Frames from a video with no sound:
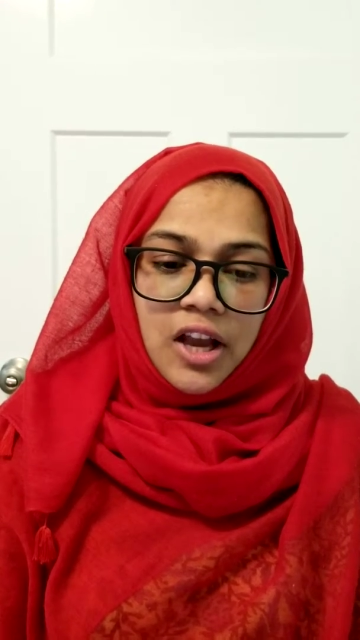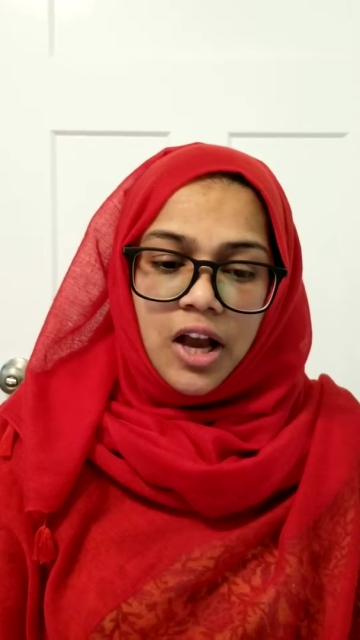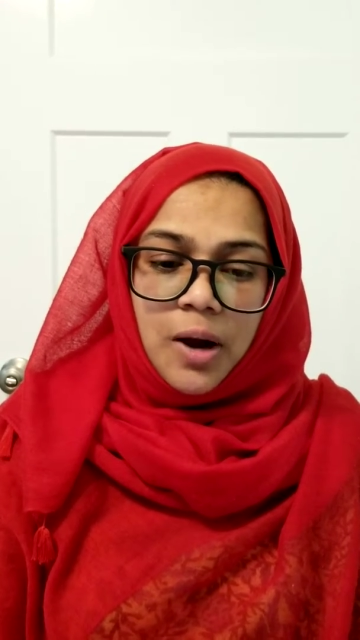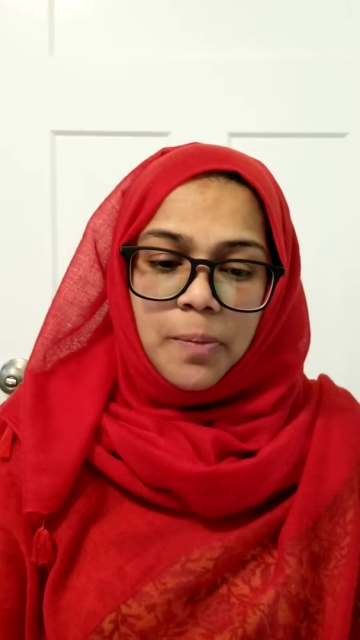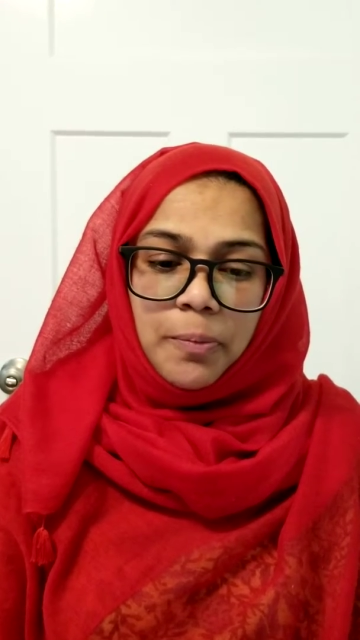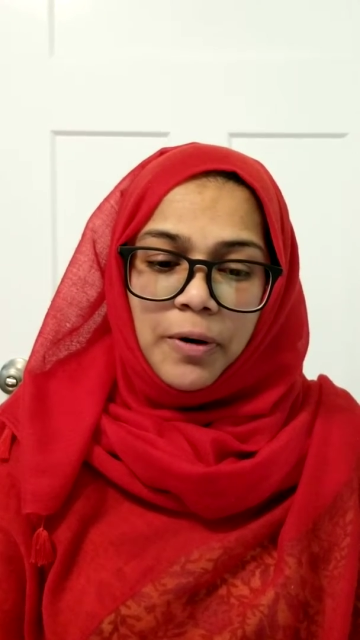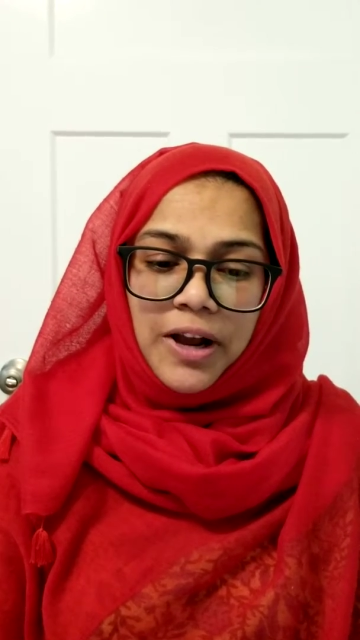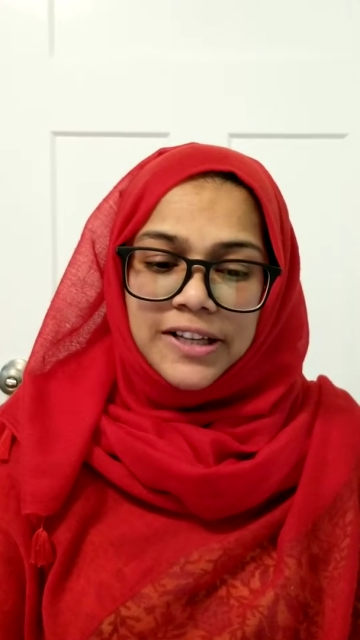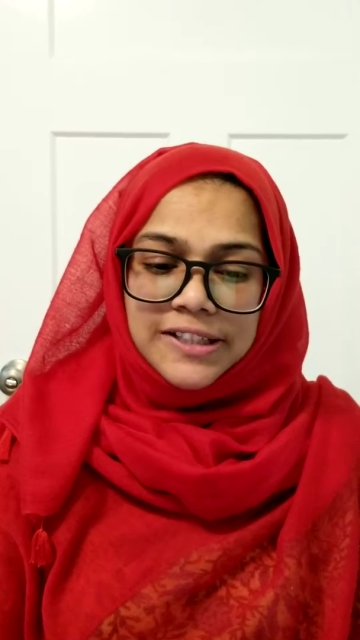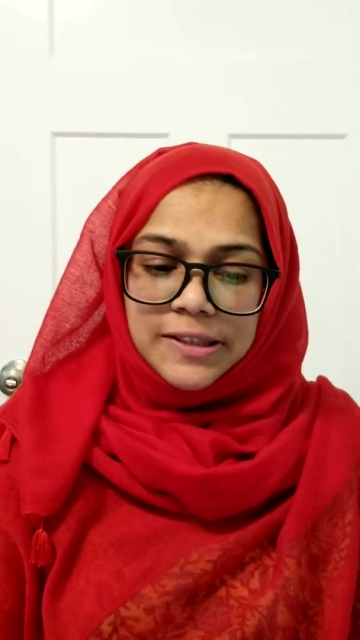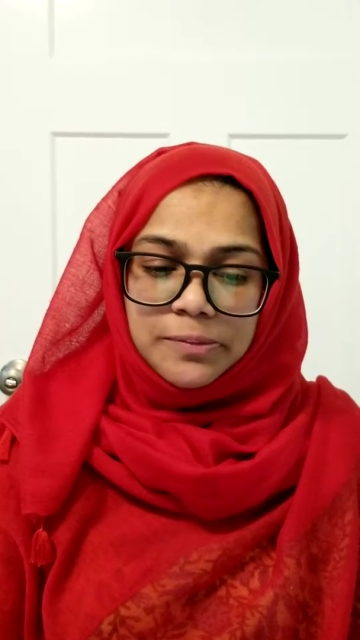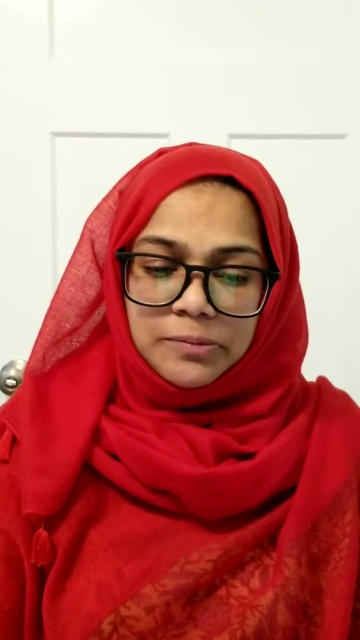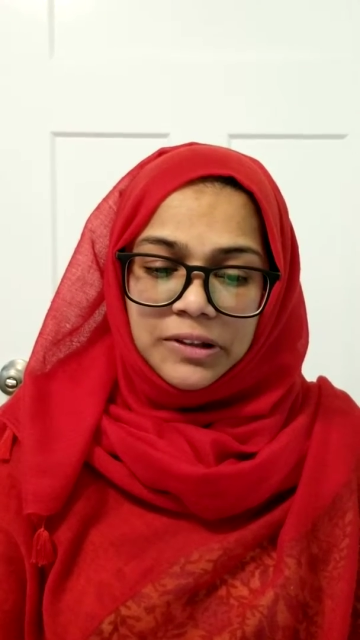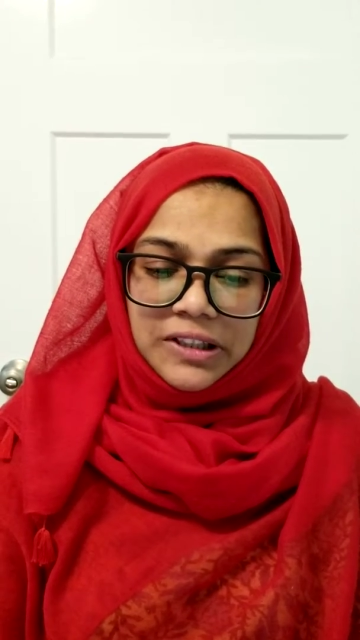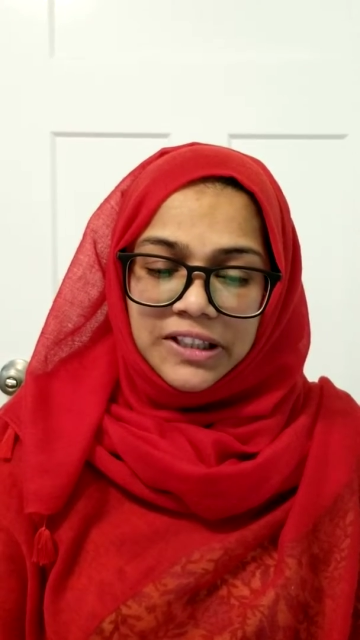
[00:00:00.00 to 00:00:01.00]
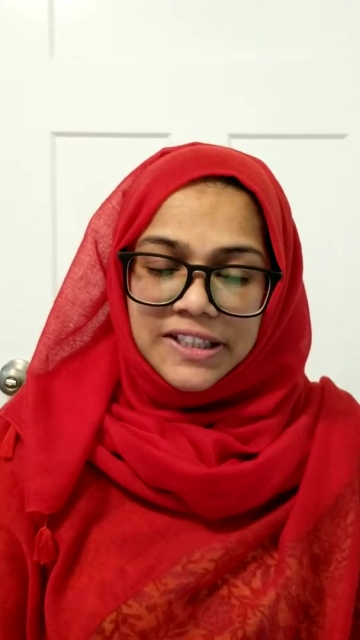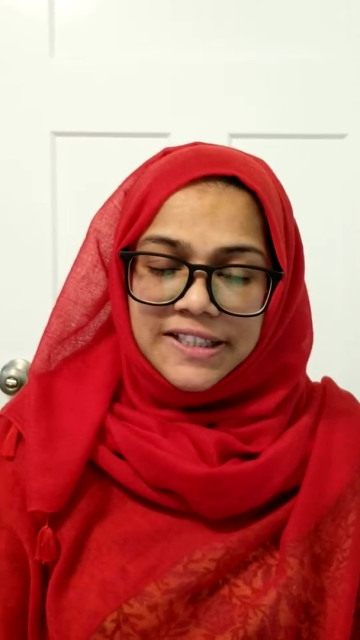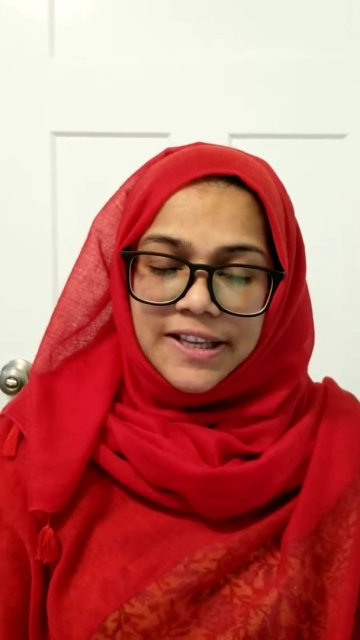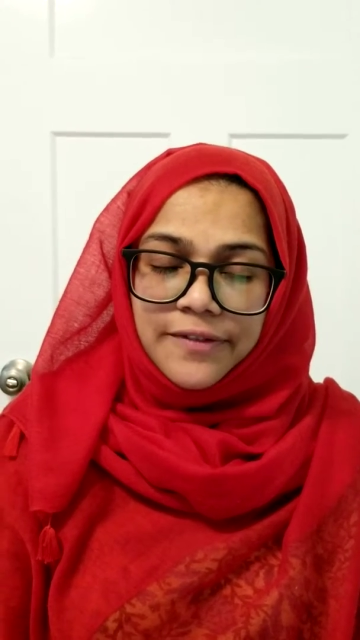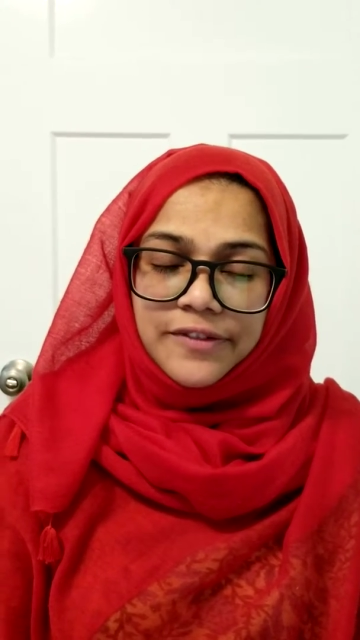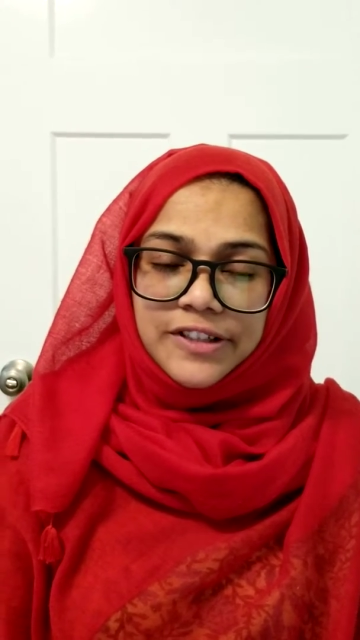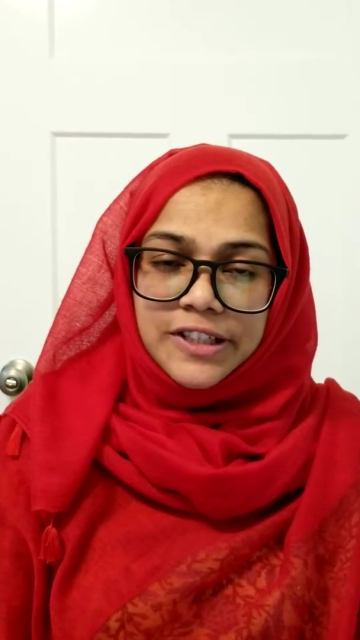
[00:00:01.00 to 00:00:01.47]
approximately
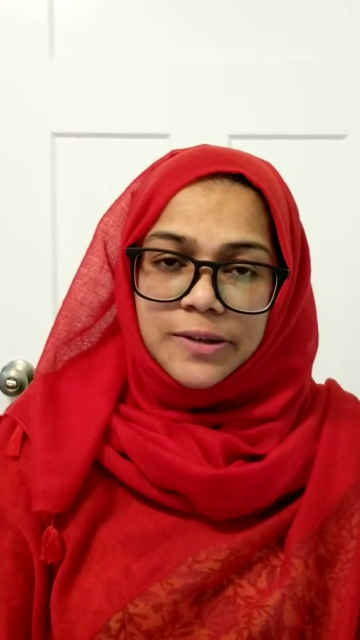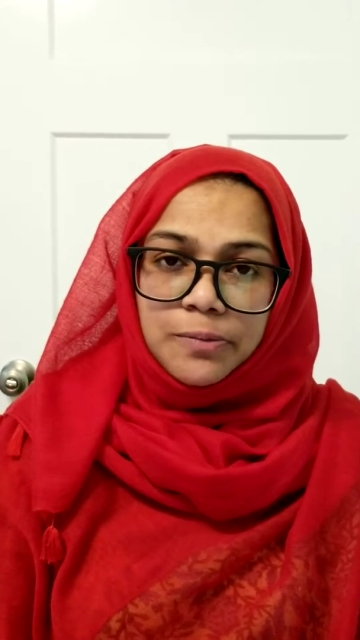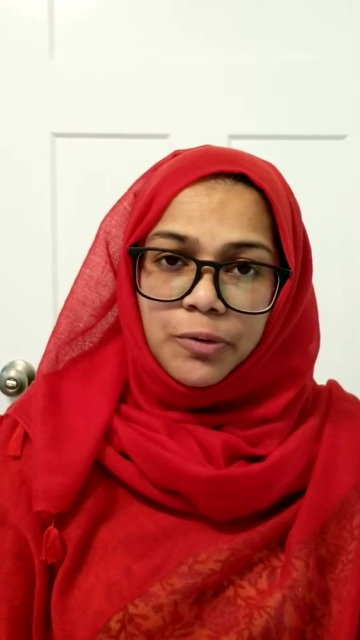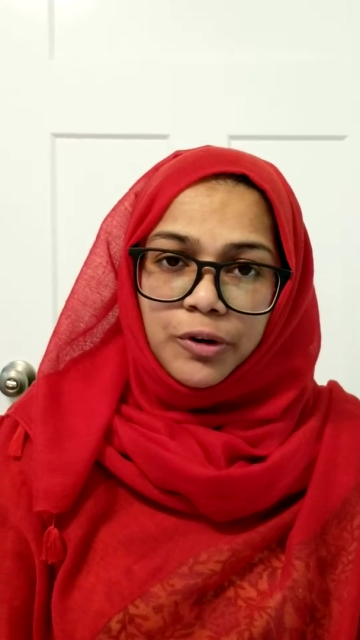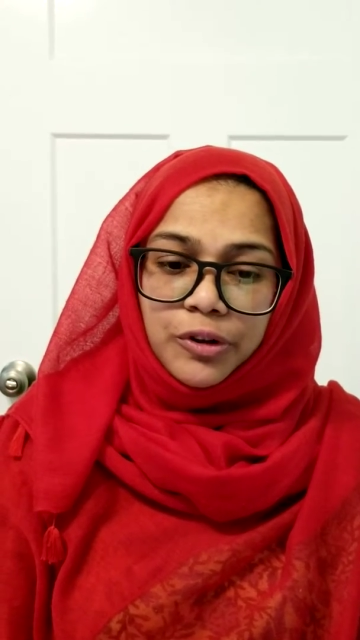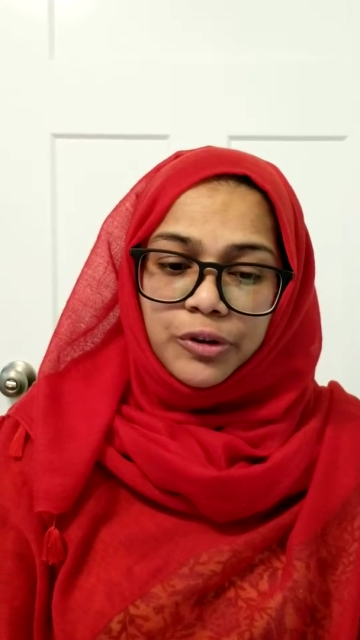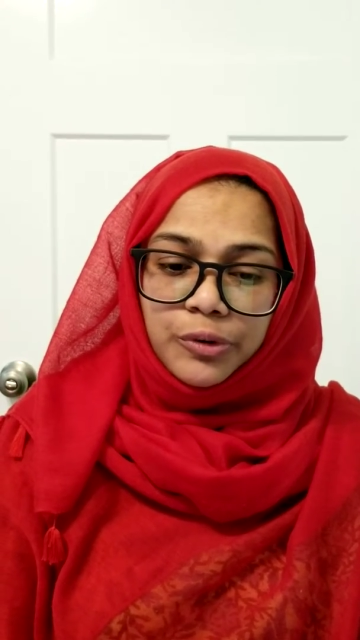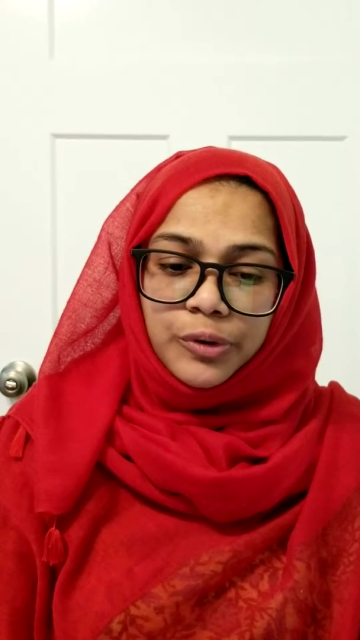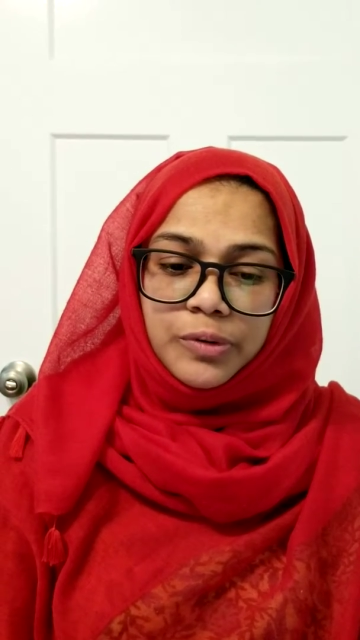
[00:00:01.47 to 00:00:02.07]
17.3